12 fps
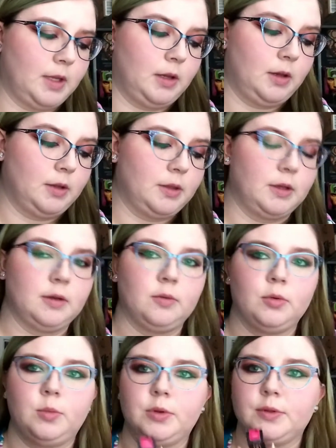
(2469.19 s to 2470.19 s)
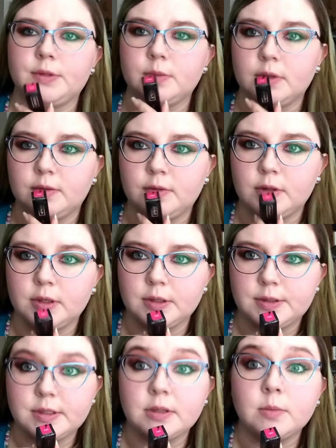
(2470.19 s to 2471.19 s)
the Rubens, but I feel like
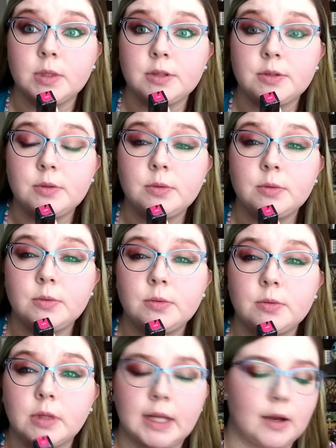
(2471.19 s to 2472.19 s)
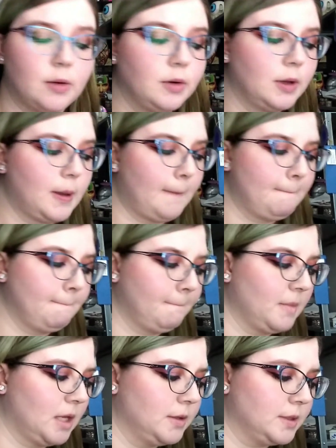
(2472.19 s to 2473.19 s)
it's gonna be too loud.
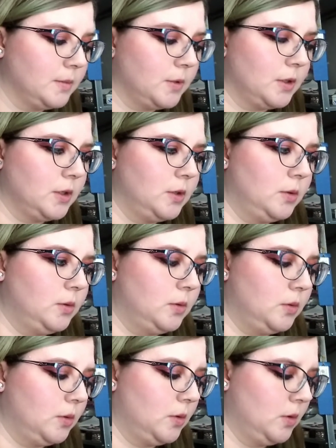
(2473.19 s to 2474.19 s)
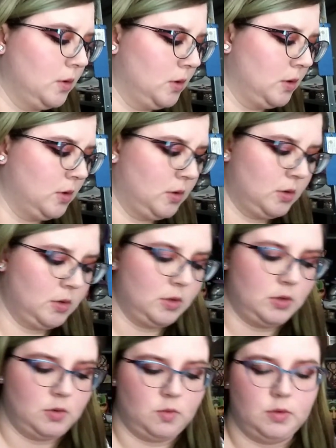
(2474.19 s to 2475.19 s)
So I'm gonna do
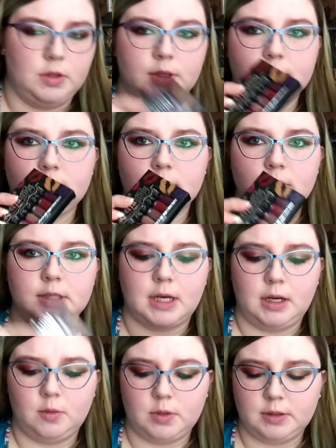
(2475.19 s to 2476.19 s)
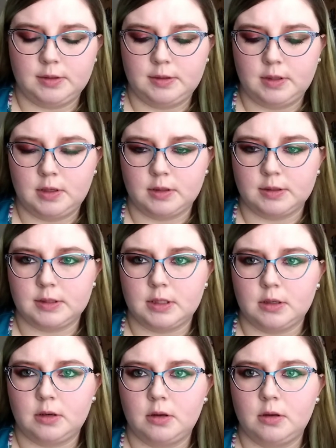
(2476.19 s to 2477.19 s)
one of these tiny ones
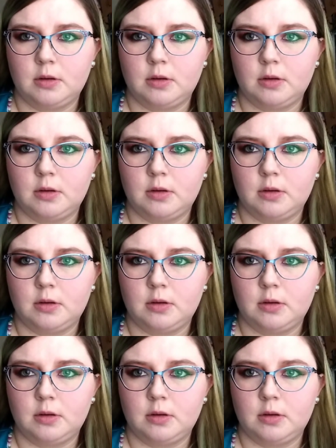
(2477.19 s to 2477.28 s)
instead.